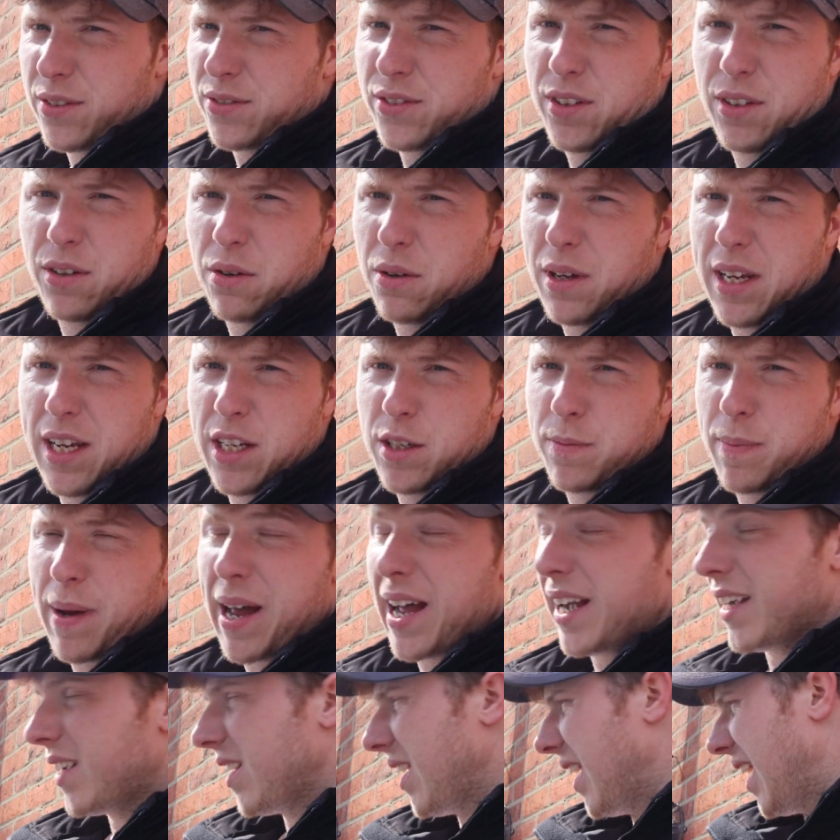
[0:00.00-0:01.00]
few years
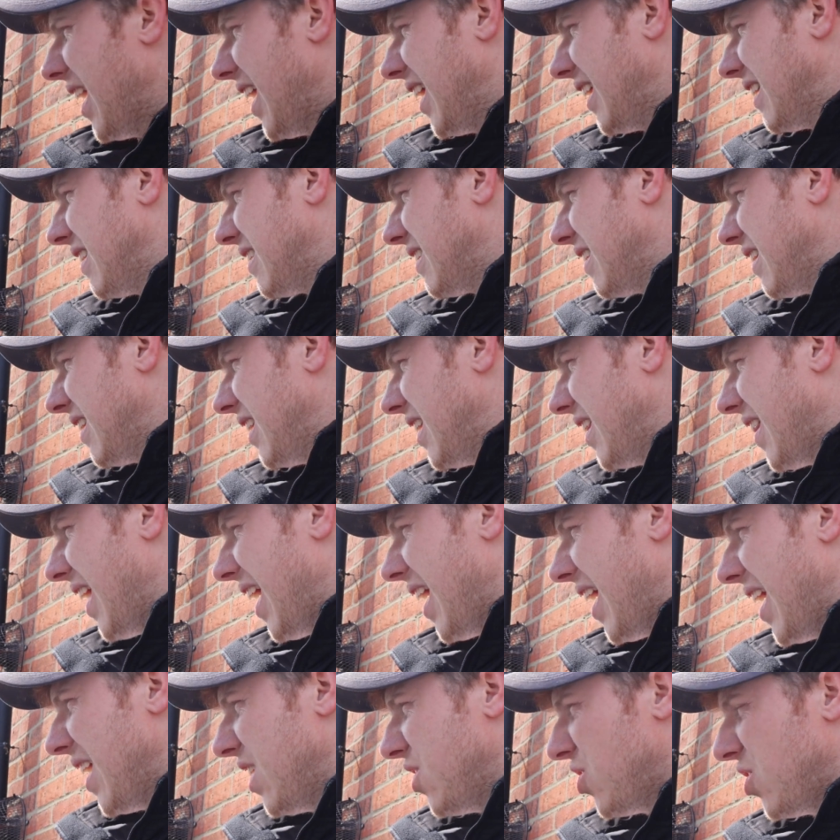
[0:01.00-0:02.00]
back, and
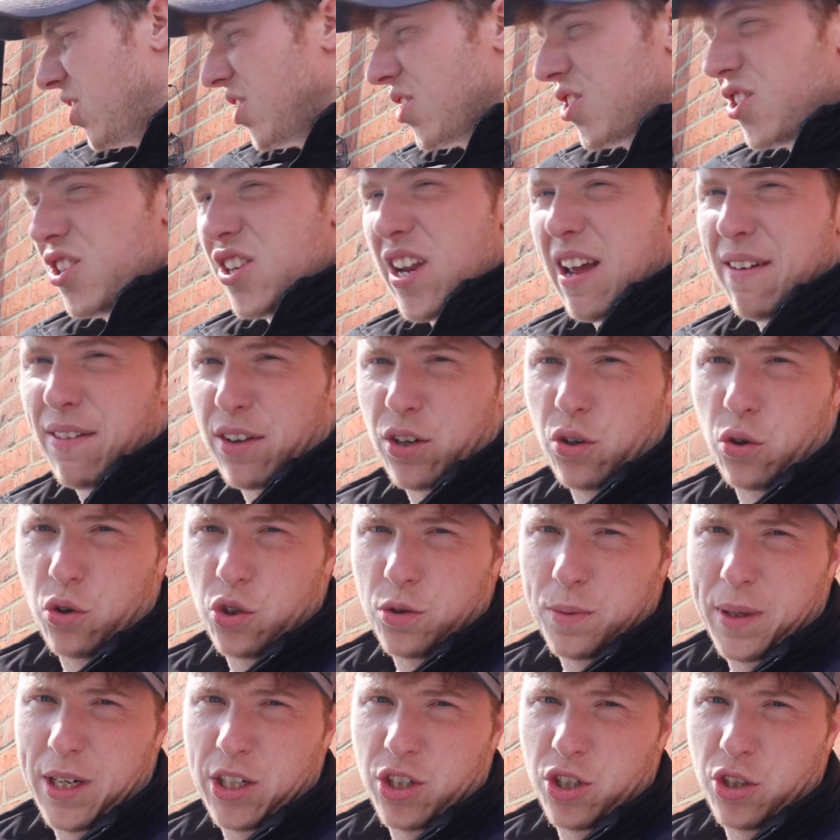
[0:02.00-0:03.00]
that engine has never
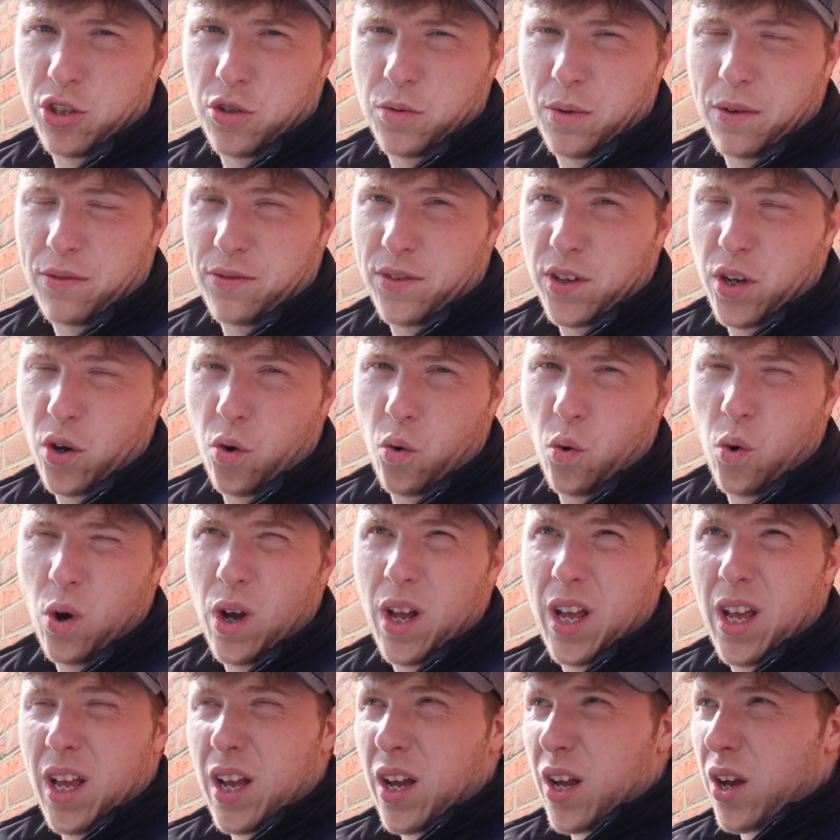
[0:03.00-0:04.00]
caused me issues with fuel
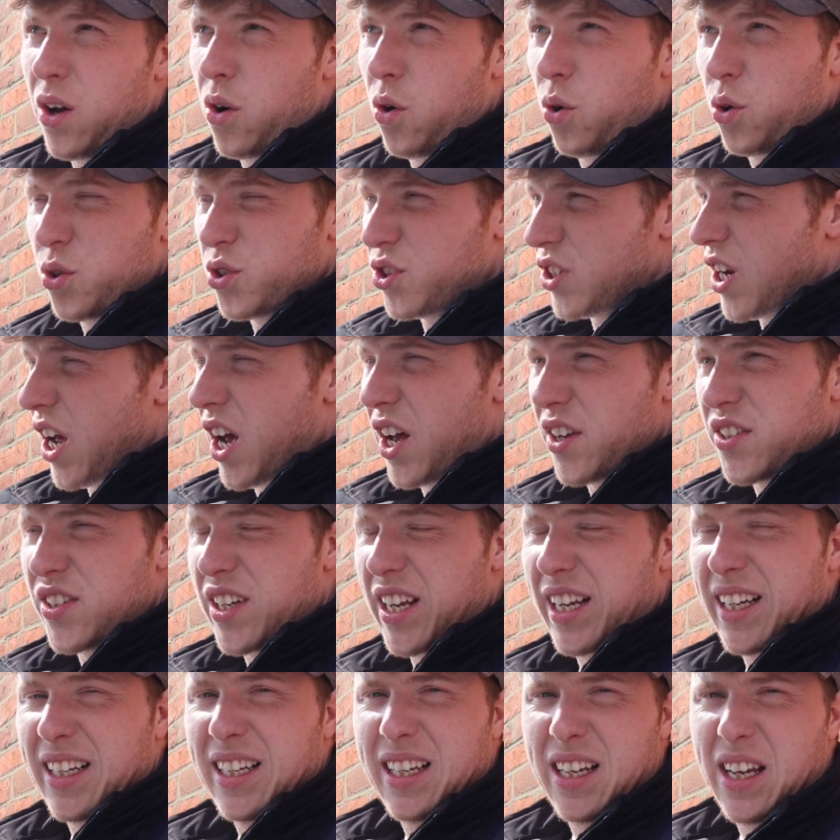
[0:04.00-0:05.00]
or
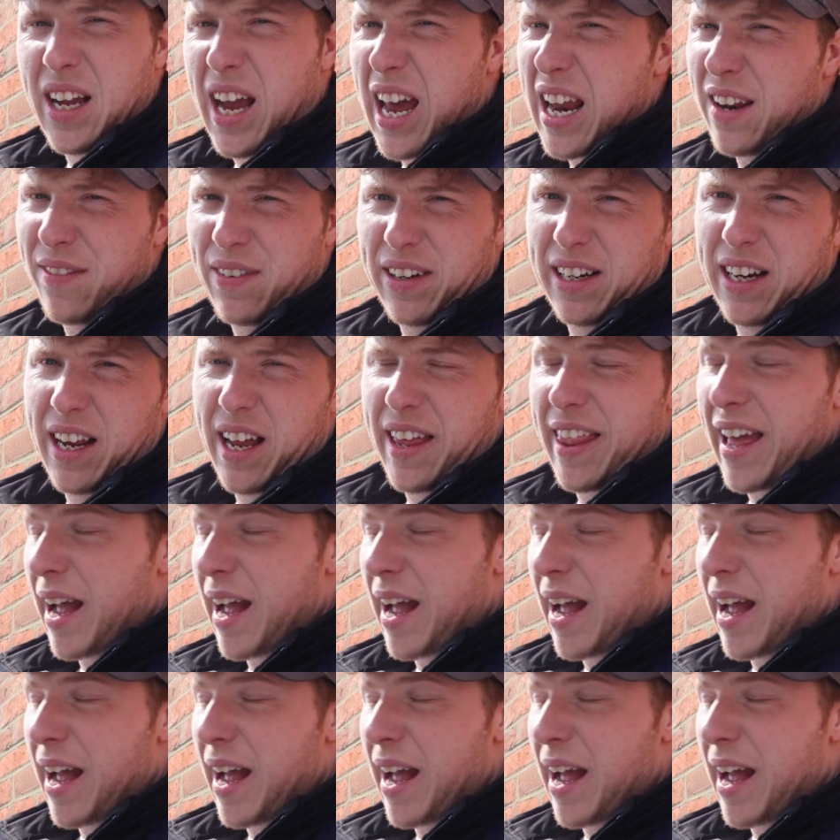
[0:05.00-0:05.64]
starting, anything like